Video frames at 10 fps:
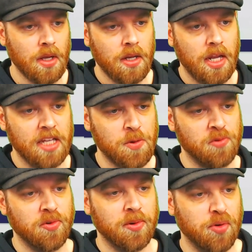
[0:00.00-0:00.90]
Next
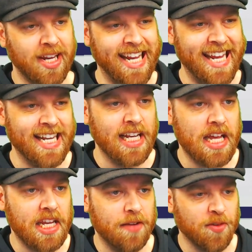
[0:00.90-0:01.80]
we're bringing in a
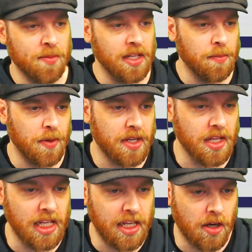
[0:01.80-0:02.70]
lad here from Olympique
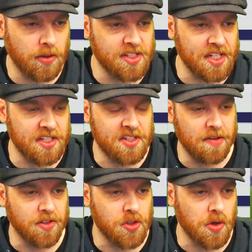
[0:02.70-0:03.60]
Lyon, a
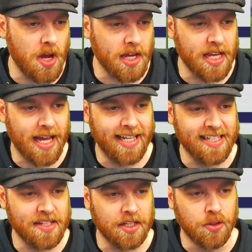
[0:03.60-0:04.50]
67 striker
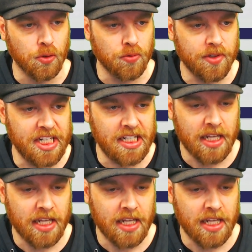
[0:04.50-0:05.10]
is Guri.